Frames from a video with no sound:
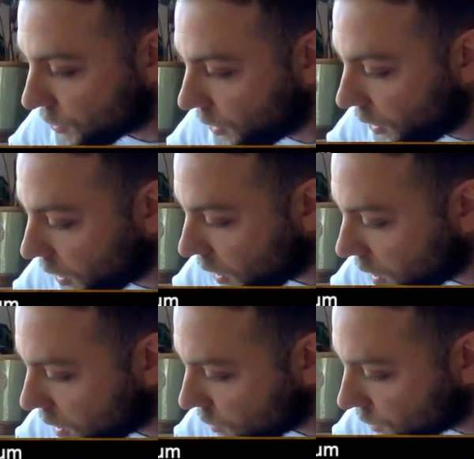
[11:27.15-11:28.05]

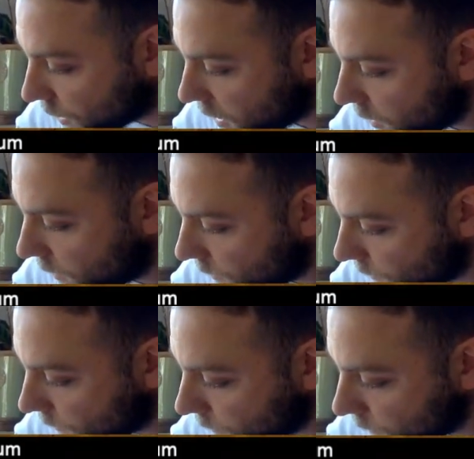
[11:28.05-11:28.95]
larger
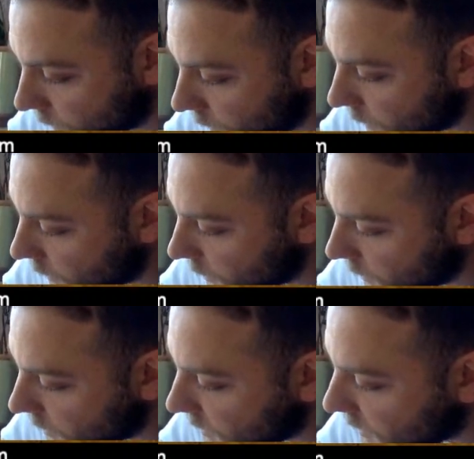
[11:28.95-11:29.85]

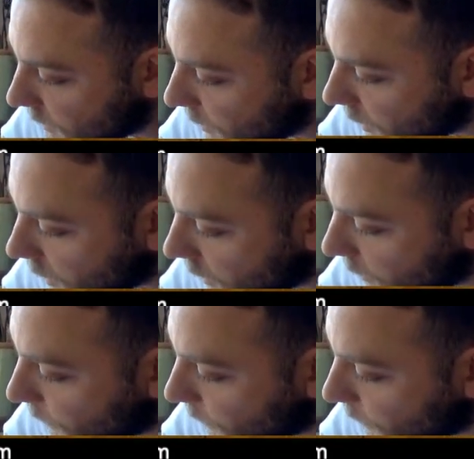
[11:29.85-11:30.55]
similar